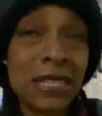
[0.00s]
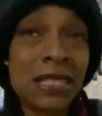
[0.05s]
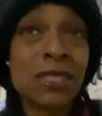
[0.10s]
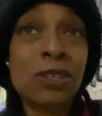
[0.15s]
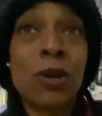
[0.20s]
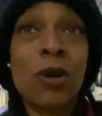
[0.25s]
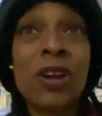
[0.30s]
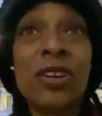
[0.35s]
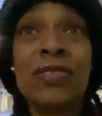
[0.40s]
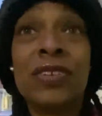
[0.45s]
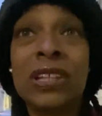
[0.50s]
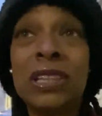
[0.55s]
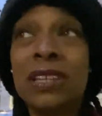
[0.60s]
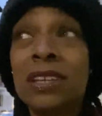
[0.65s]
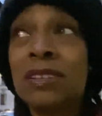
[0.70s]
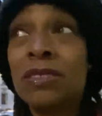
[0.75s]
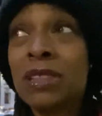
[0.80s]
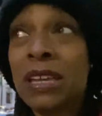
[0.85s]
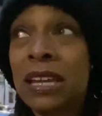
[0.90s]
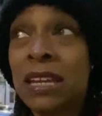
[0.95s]
So I
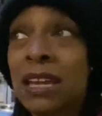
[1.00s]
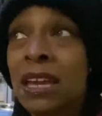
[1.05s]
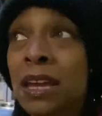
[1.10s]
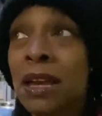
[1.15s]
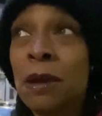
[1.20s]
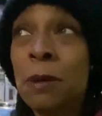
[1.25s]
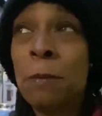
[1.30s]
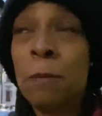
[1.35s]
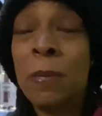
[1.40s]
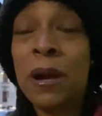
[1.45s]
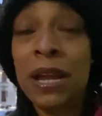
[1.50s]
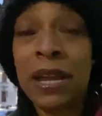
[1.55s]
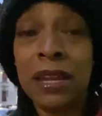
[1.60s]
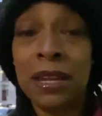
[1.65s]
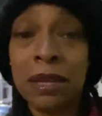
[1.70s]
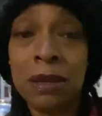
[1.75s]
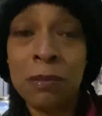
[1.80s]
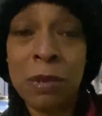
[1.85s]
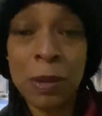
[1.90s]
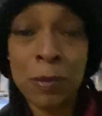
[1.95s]
finally, like,
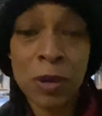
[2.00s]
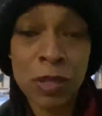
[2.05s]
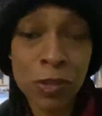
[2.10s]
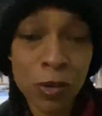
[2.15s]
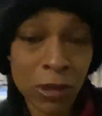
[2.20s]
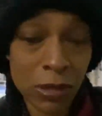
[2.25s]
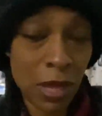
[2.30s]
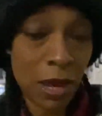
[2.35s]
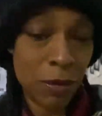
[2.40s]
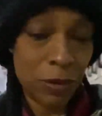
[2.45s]
my mother-in-law